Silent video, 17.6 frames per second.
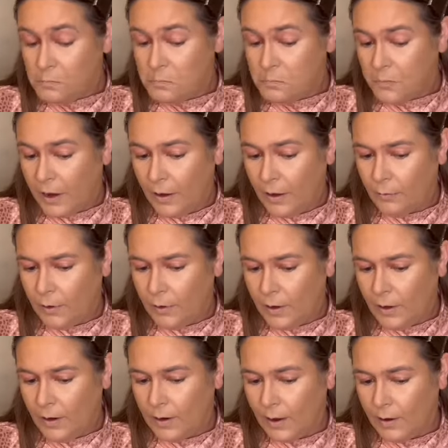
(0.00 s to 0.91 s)
Yeah, I
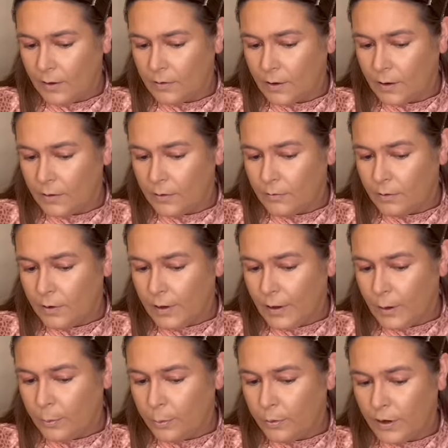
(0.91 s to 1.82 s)
really like that. I'm really
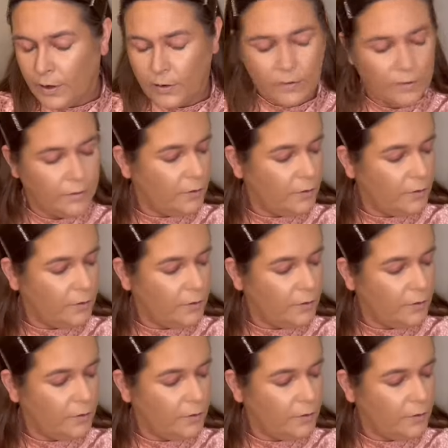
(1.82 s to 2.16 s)
impressed.